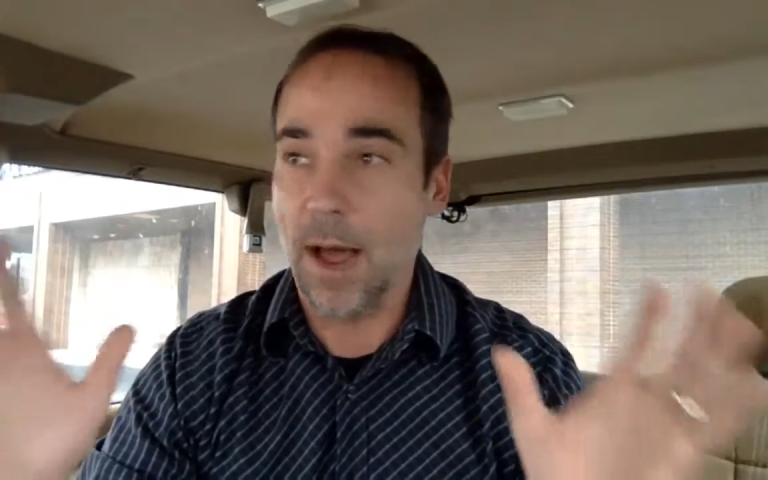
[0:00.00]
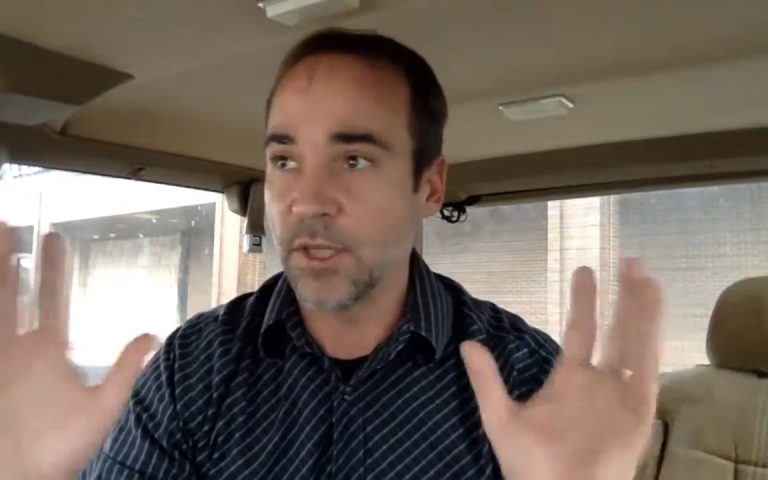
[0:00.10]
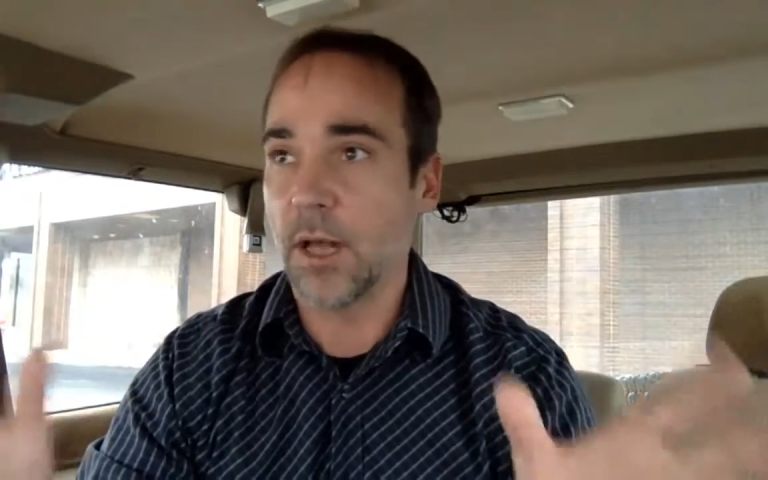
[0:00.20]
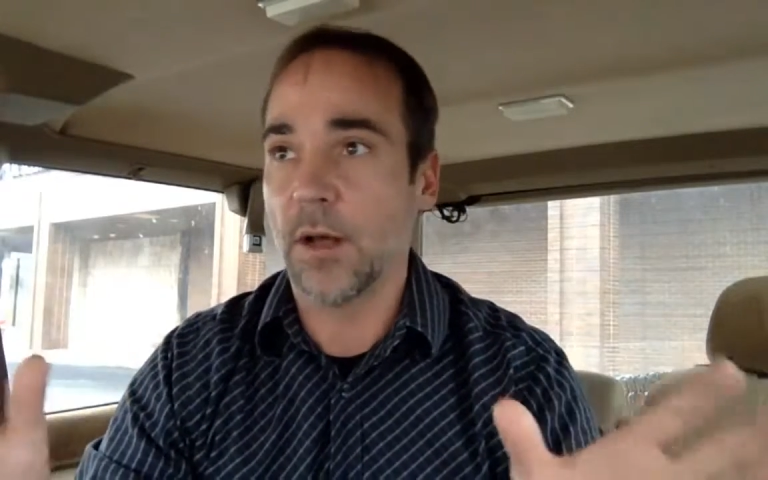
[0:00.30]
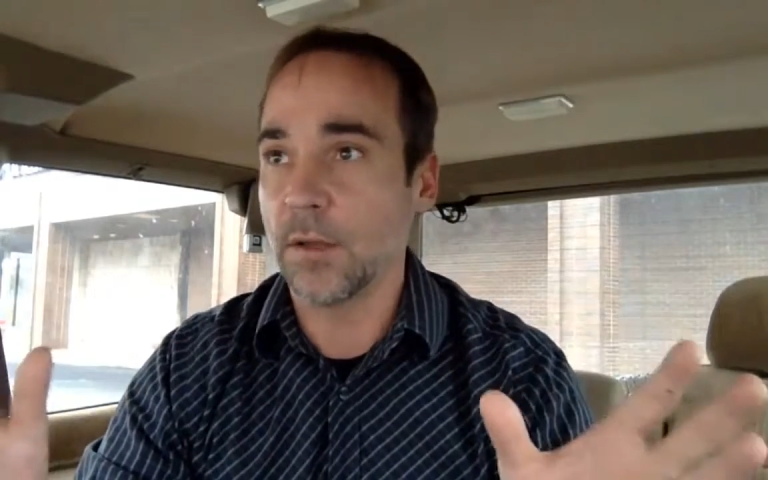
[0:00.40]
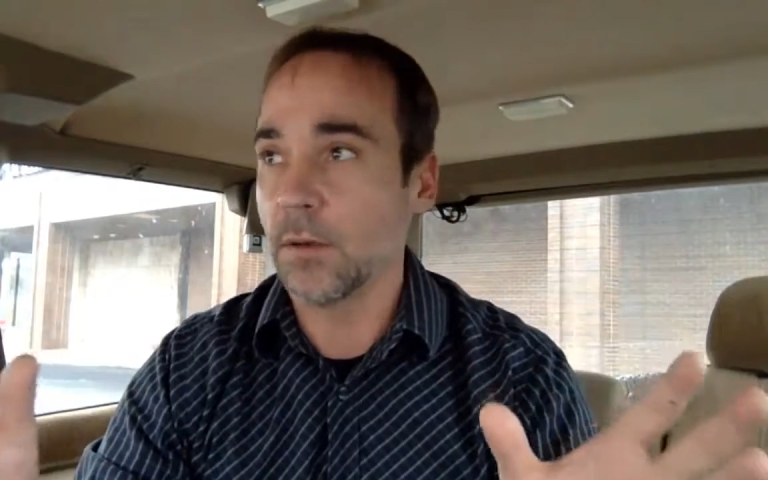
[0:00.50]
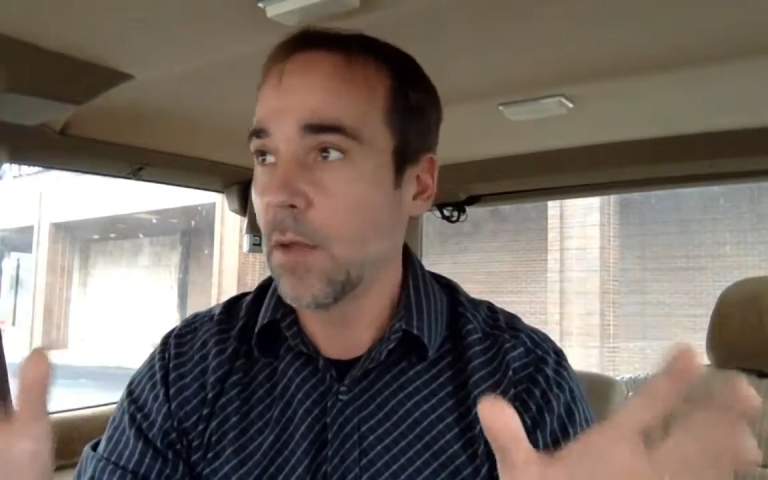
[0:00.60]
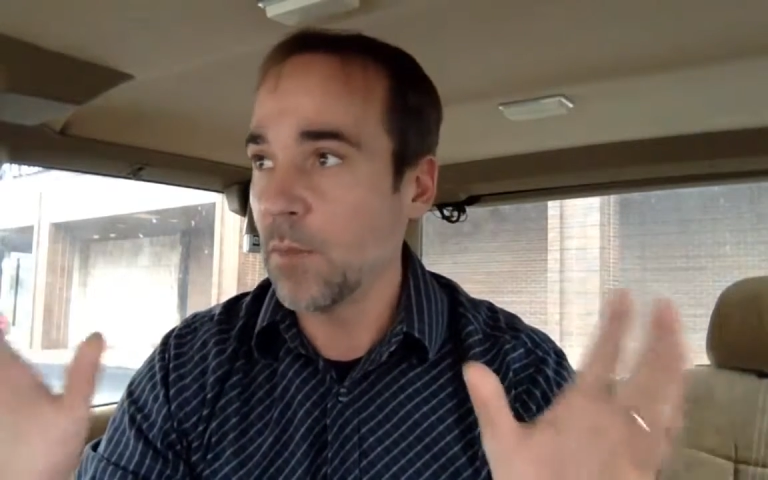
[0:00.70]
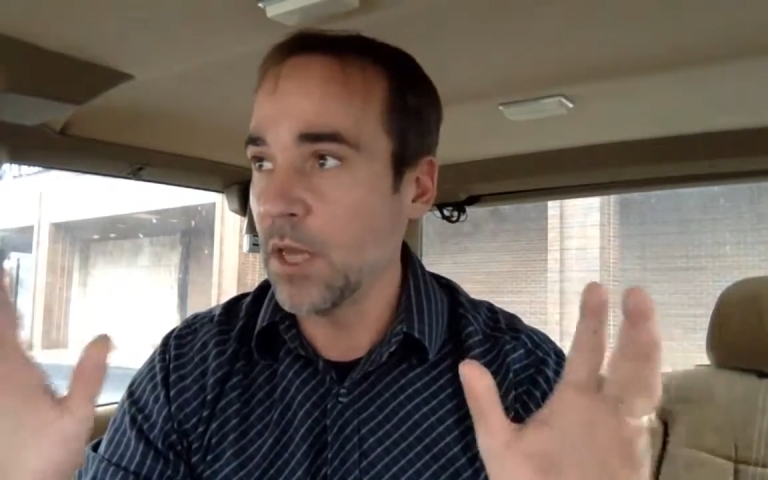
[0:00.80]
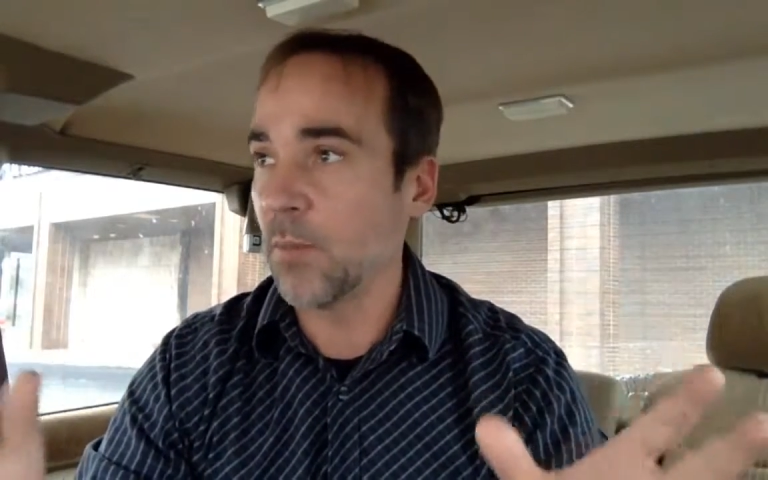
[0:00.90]
I'm telling you,
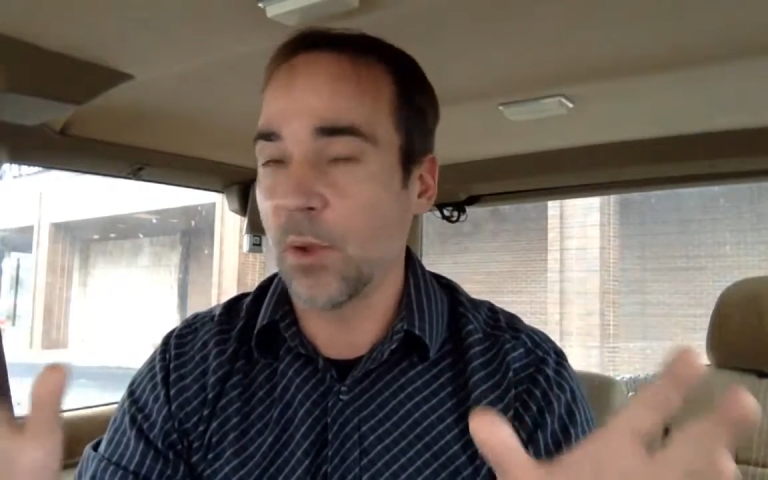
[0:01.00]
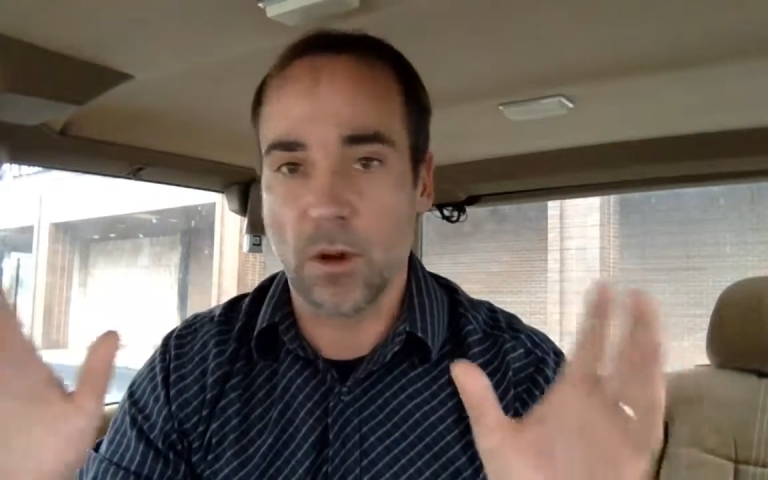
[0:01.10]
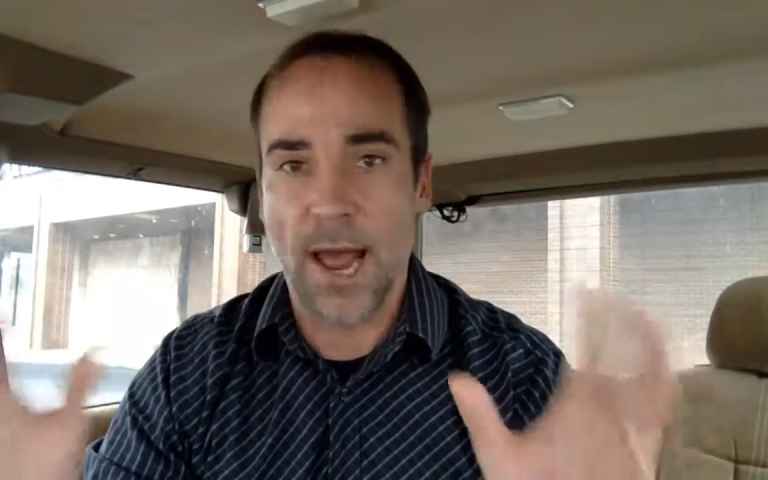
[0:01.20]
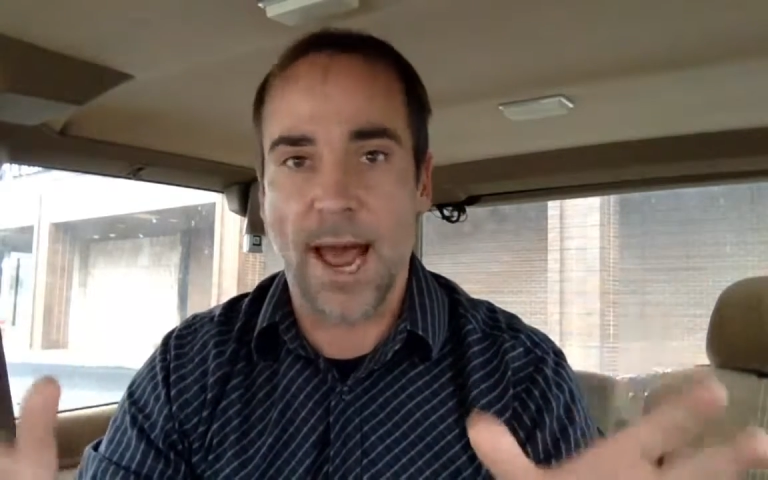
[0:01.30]
people are